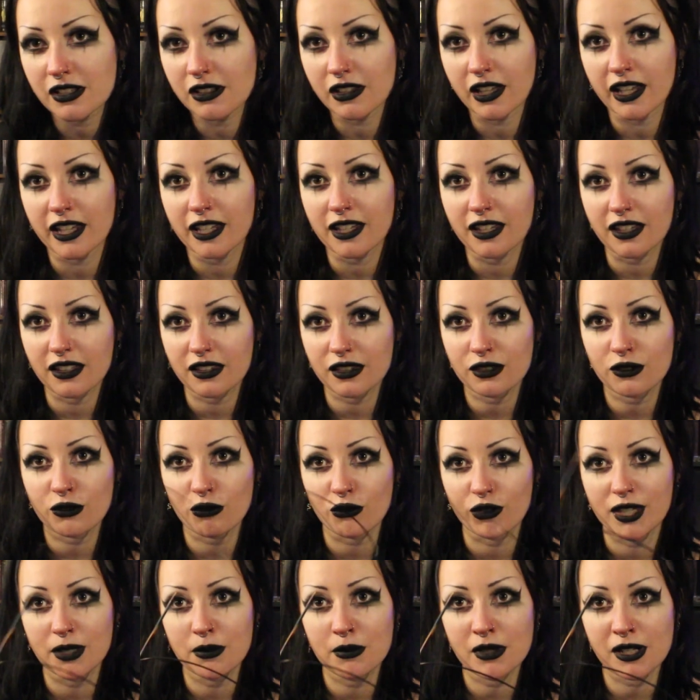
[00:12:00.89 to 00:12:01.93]
to like
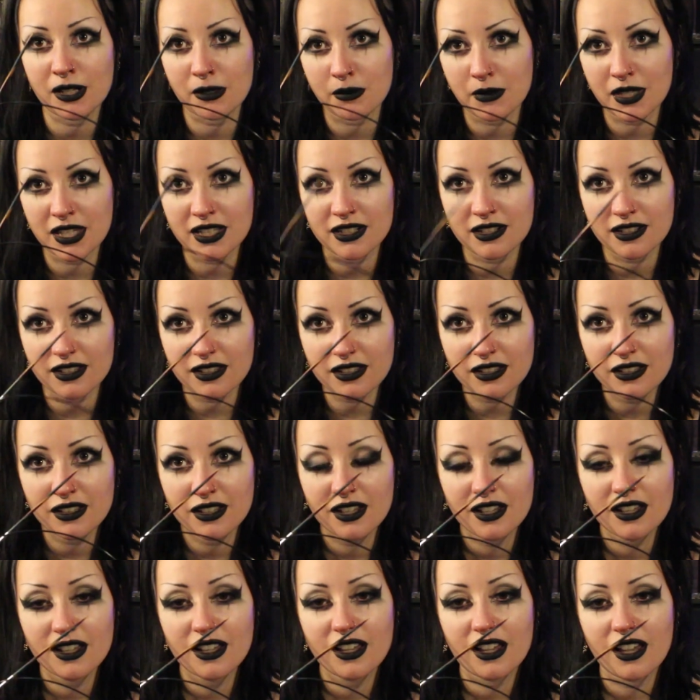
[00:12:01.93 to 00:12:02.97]
3mm,
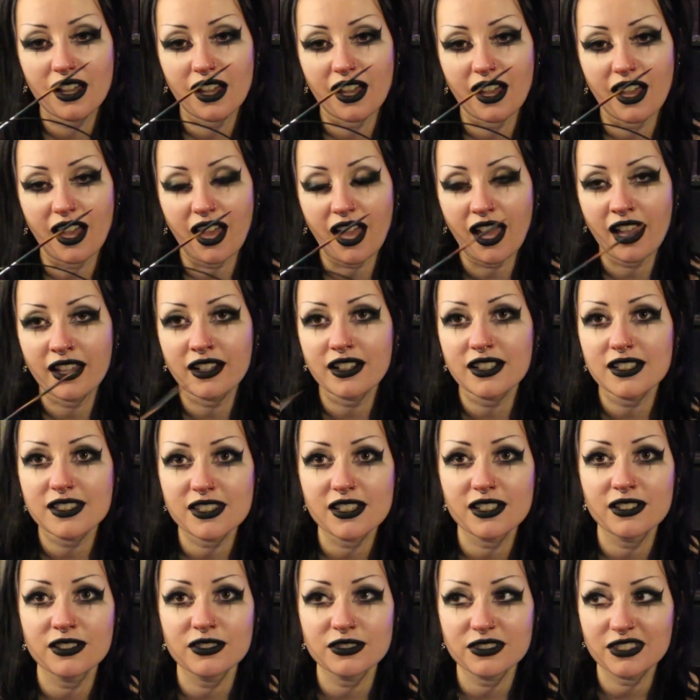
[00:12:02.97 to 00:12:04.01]
and I
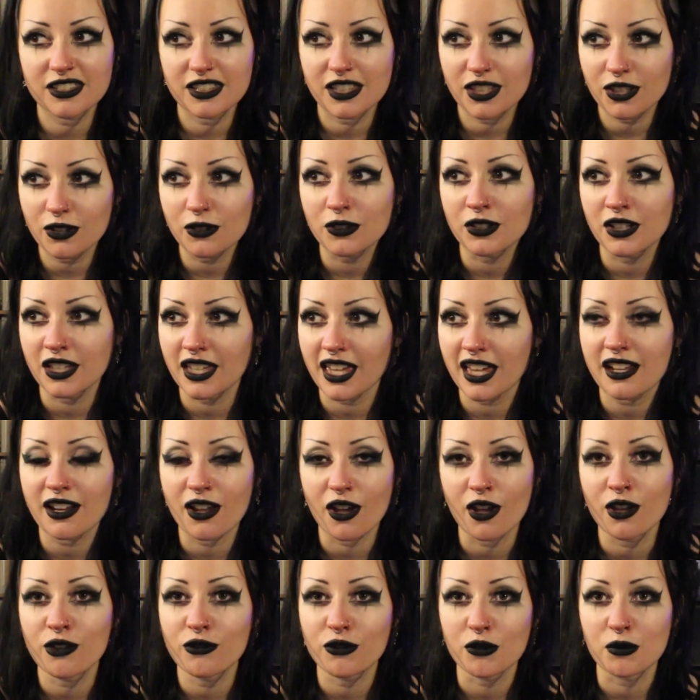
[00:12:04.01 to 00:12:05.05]
still couldn't get
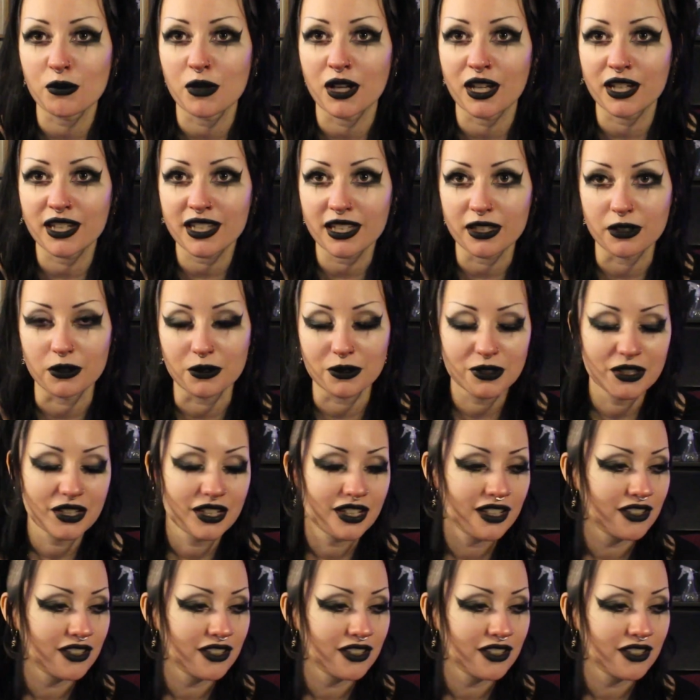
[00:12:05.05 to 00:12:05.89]
it over my heel.